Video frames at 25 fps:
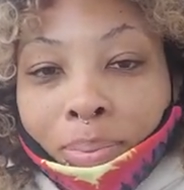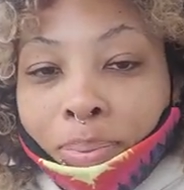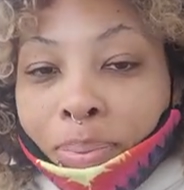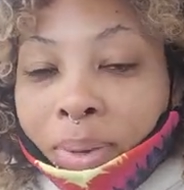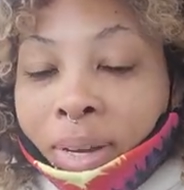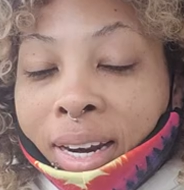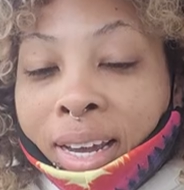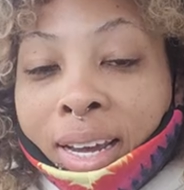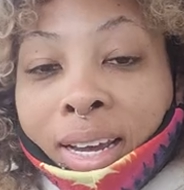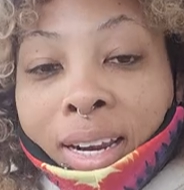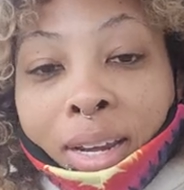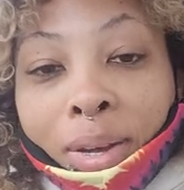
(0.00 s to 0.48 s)

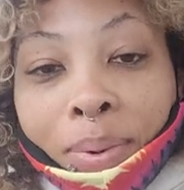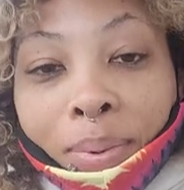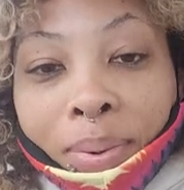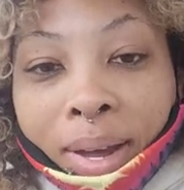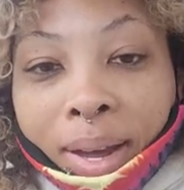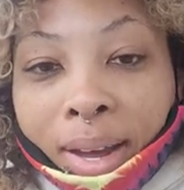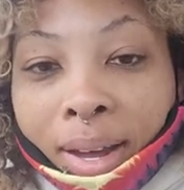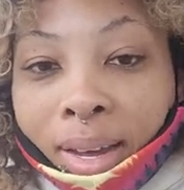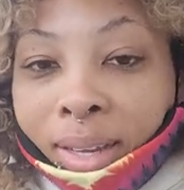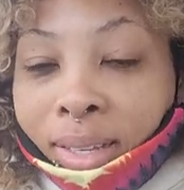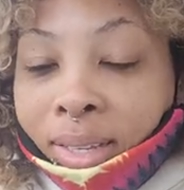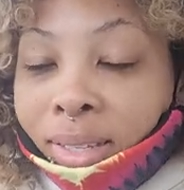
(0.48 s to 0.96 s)
But,
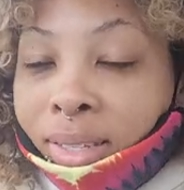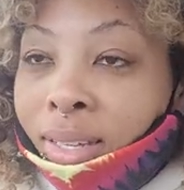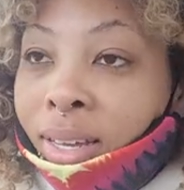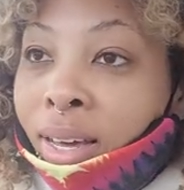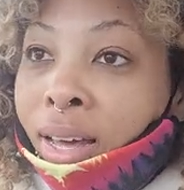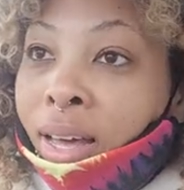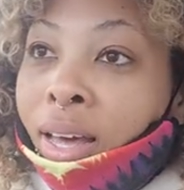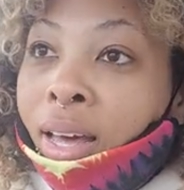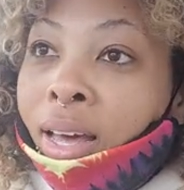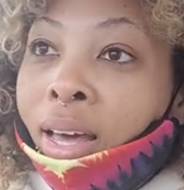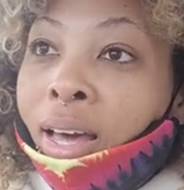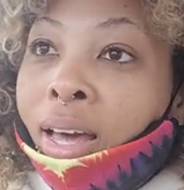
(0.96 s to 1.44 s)
anyways,
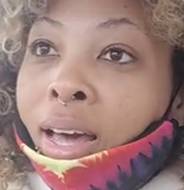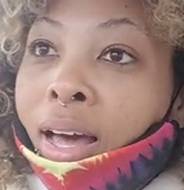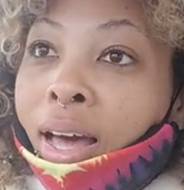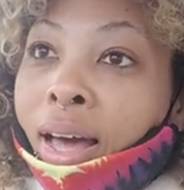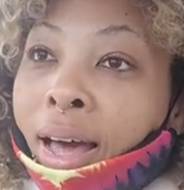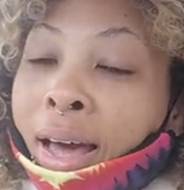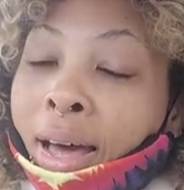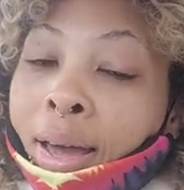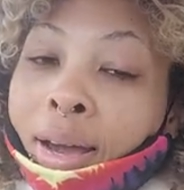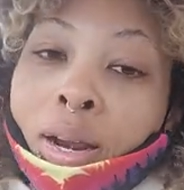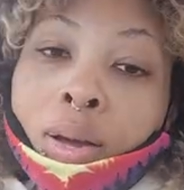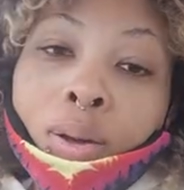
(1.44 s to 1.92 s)

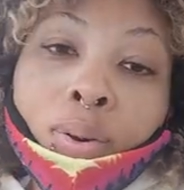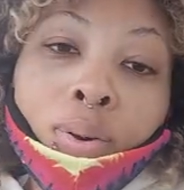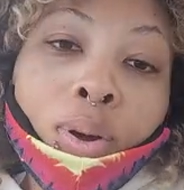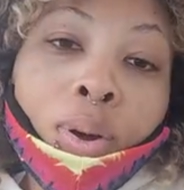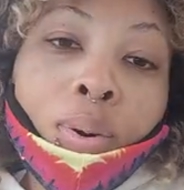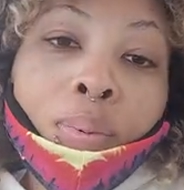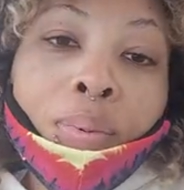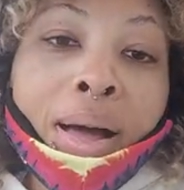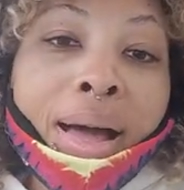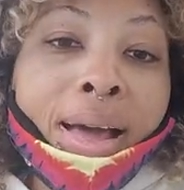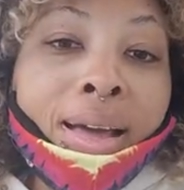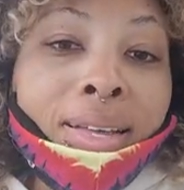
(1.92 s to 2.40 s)
I don't know
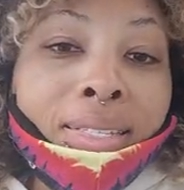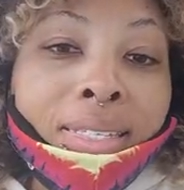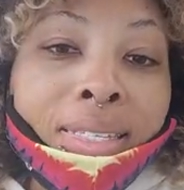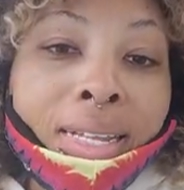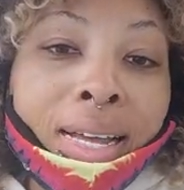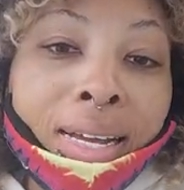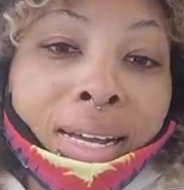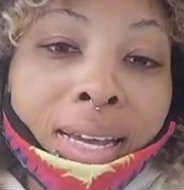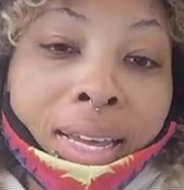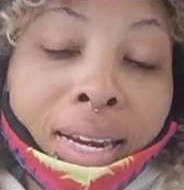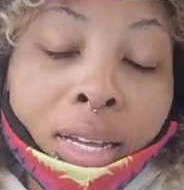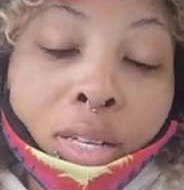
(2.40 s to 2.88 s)
why it's
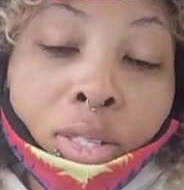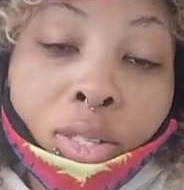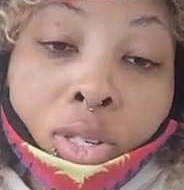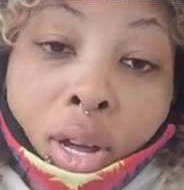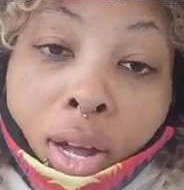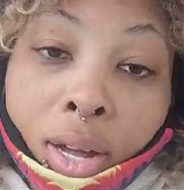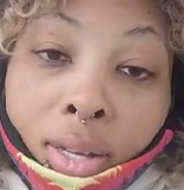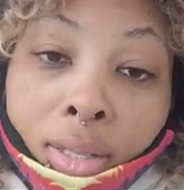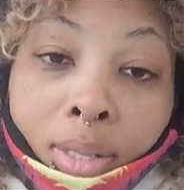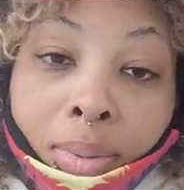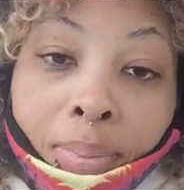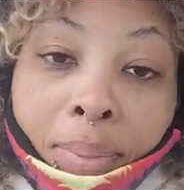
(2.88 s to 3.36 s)
not getting
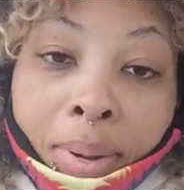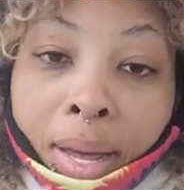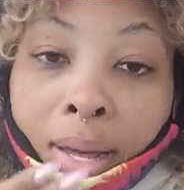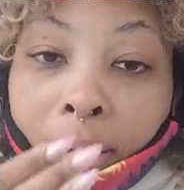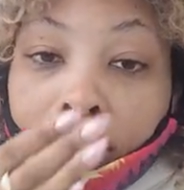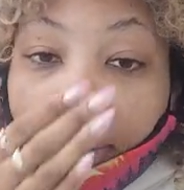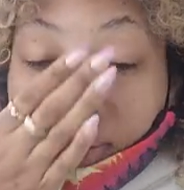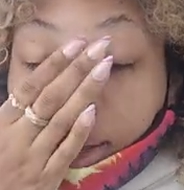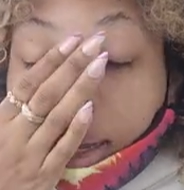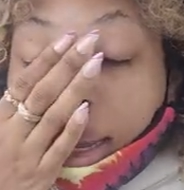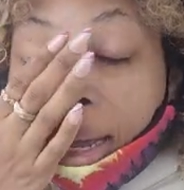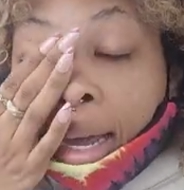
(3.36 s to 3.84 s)
talked
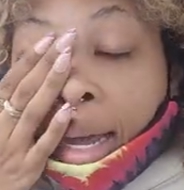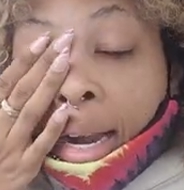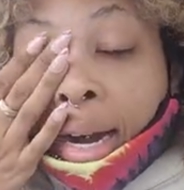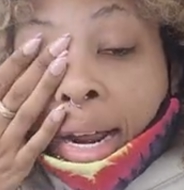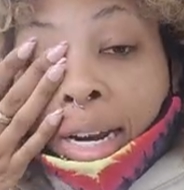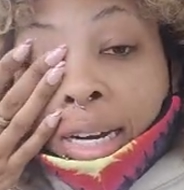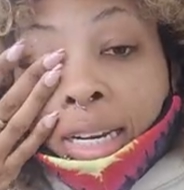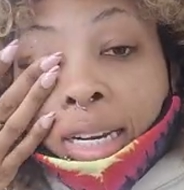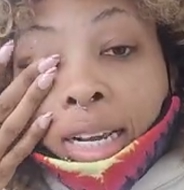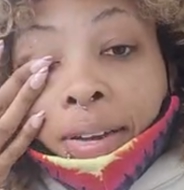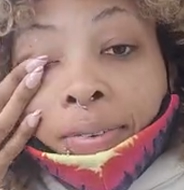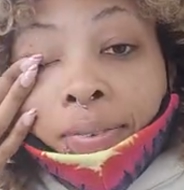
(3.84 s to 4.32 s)
about. And
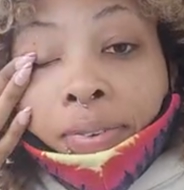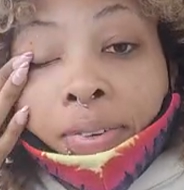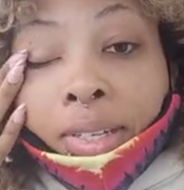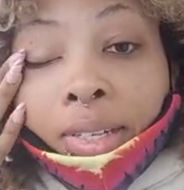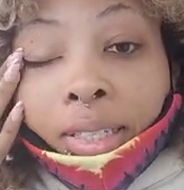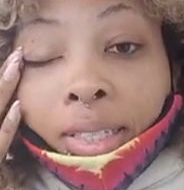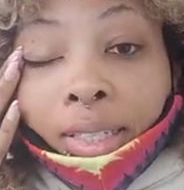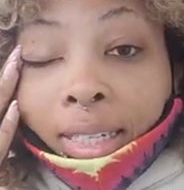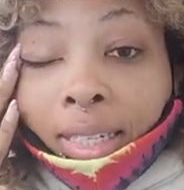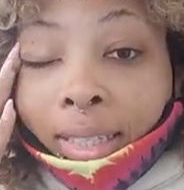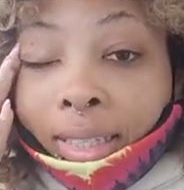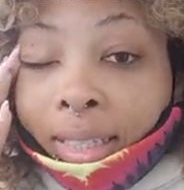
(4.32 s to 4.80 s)
I
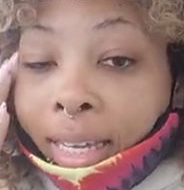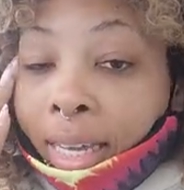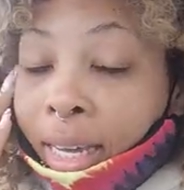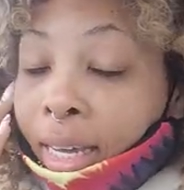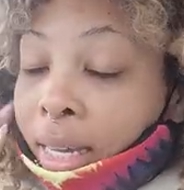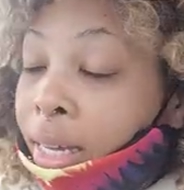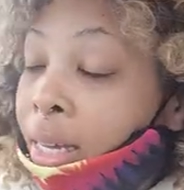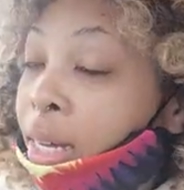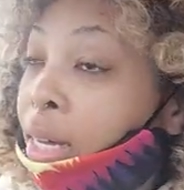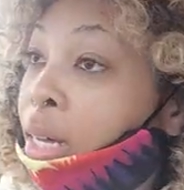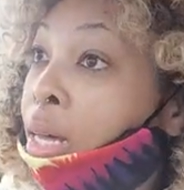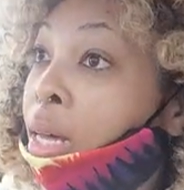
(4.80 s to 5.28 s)
definitely
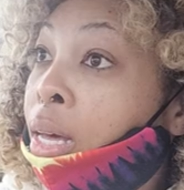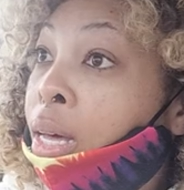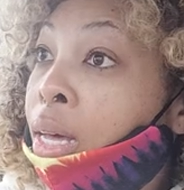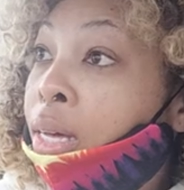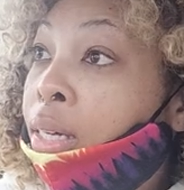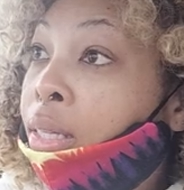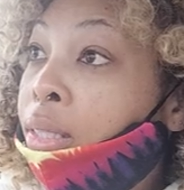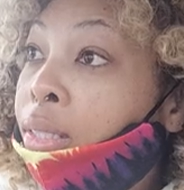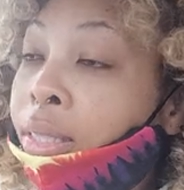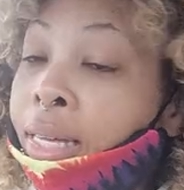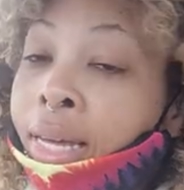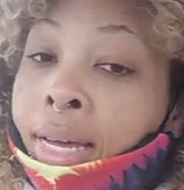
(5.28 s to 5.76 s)
think
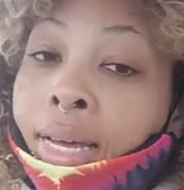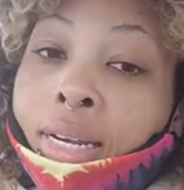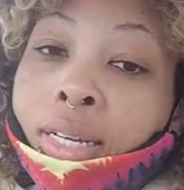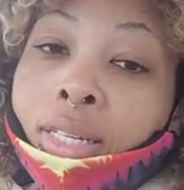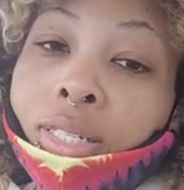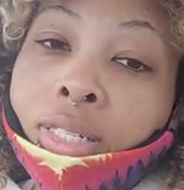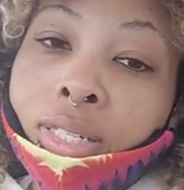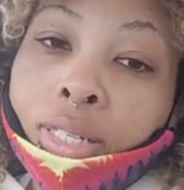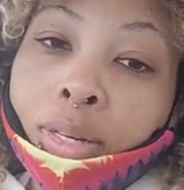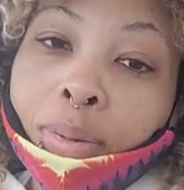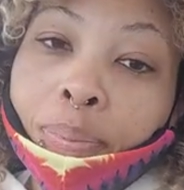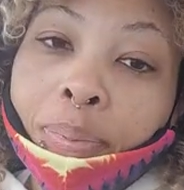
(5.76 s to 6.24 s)
that it
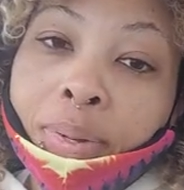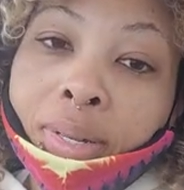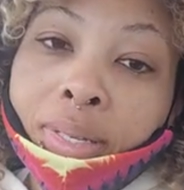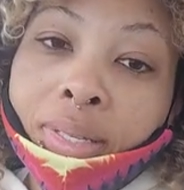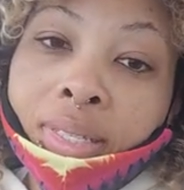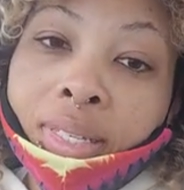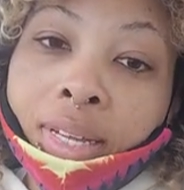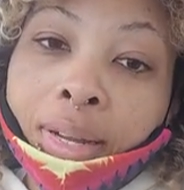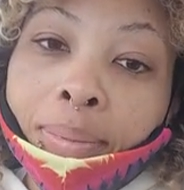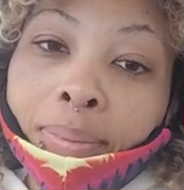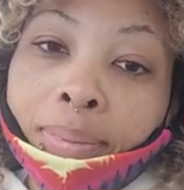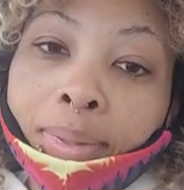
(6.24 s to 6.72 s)
should be
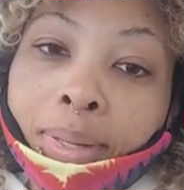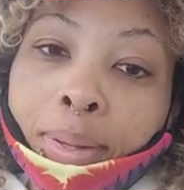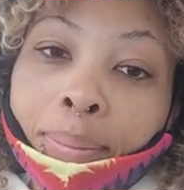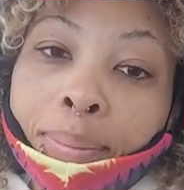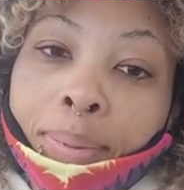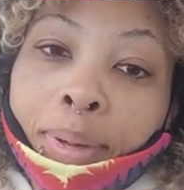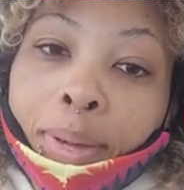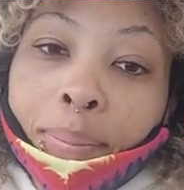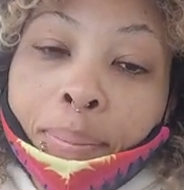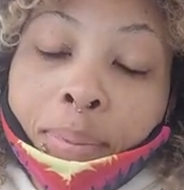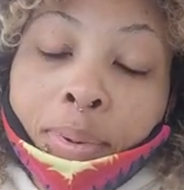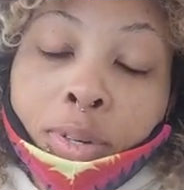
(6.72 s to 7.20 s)
something
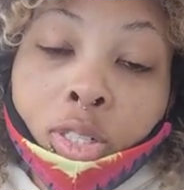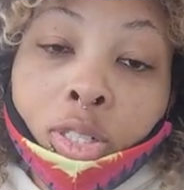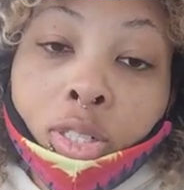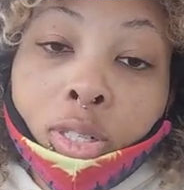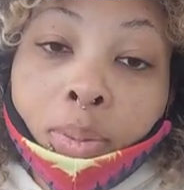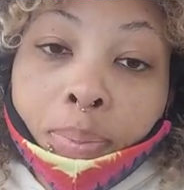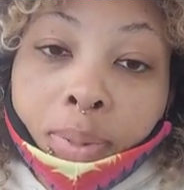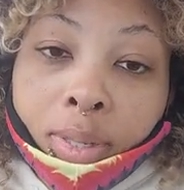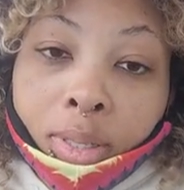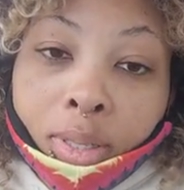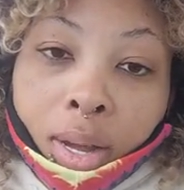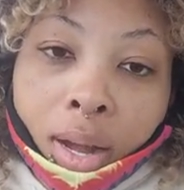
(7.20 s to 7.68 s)
people
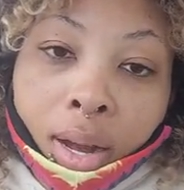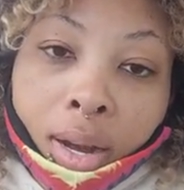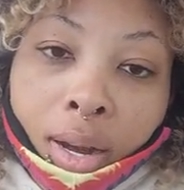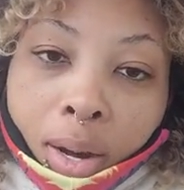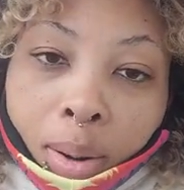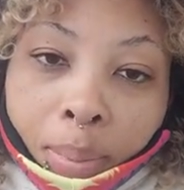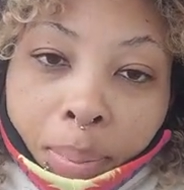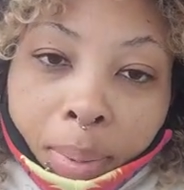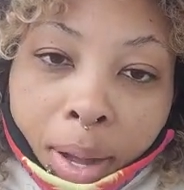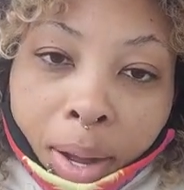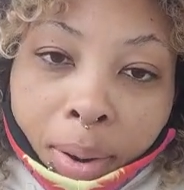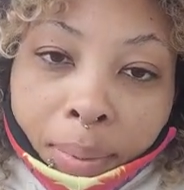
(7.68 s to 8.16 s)
should be talking
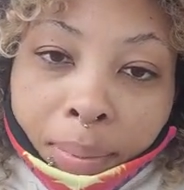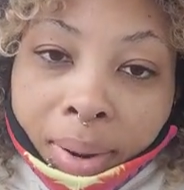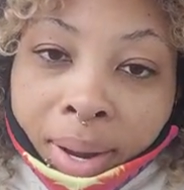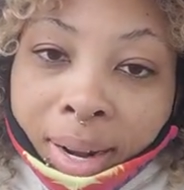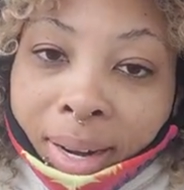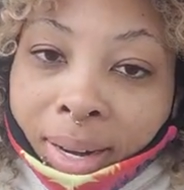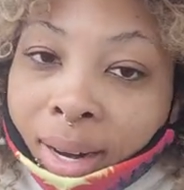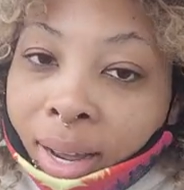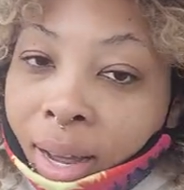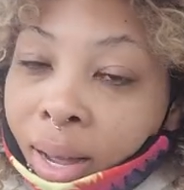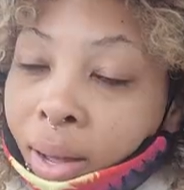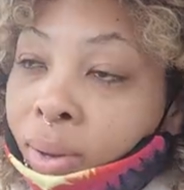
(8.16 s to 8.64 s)
about
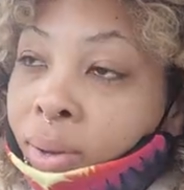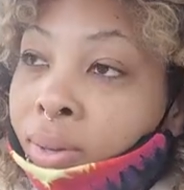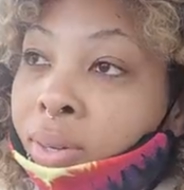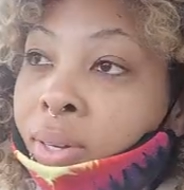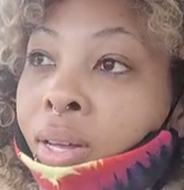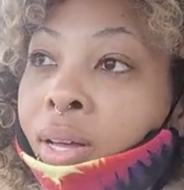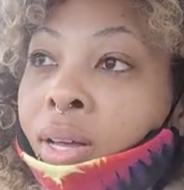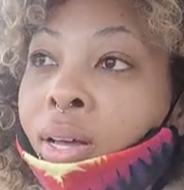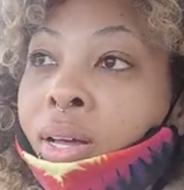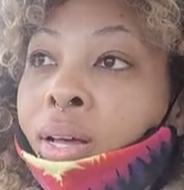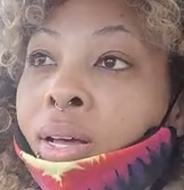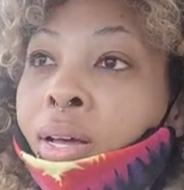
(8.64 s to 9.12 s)
right now
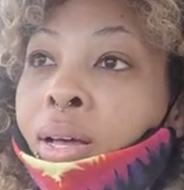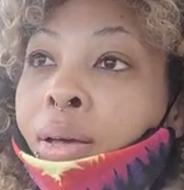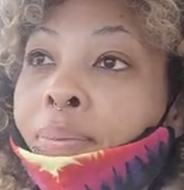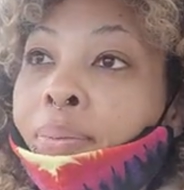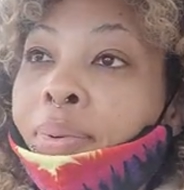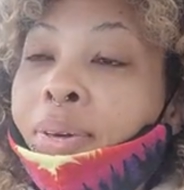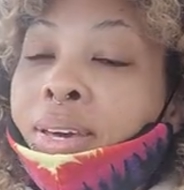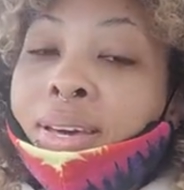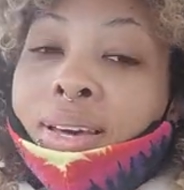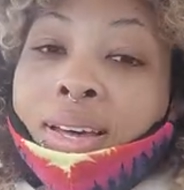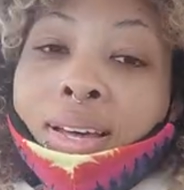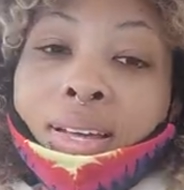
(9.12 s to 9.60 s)

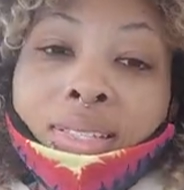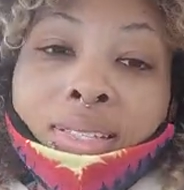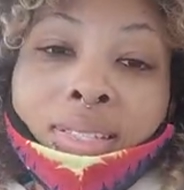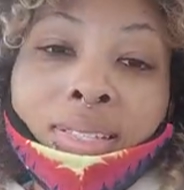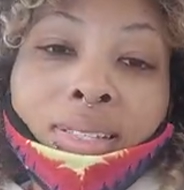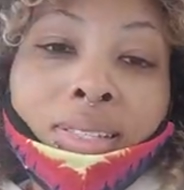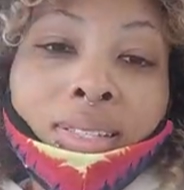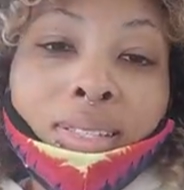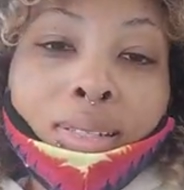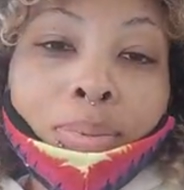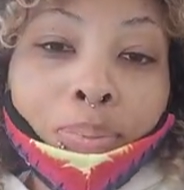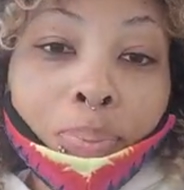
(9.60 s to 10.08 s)
because
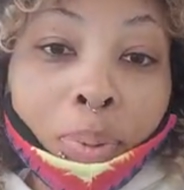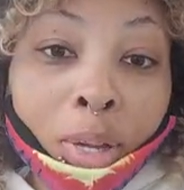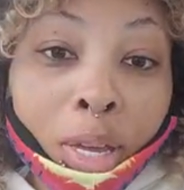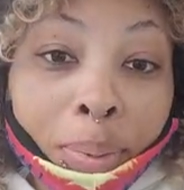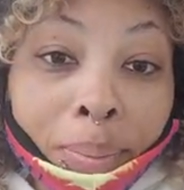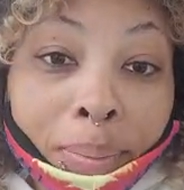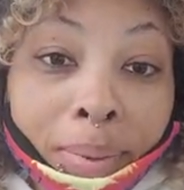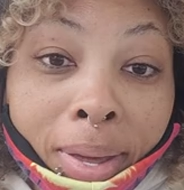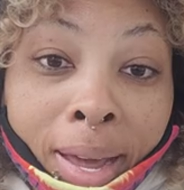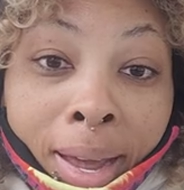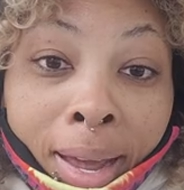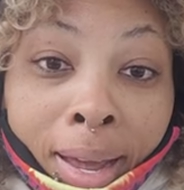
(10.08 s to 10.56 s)

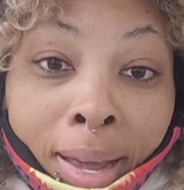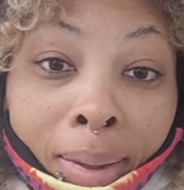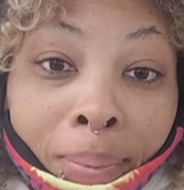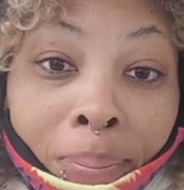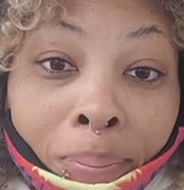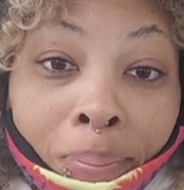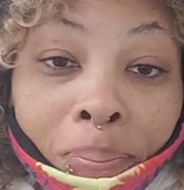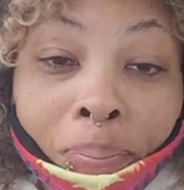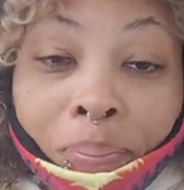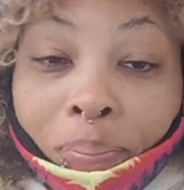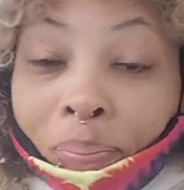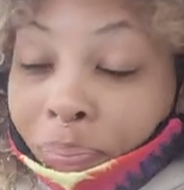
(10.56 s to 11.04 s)
Peep Game,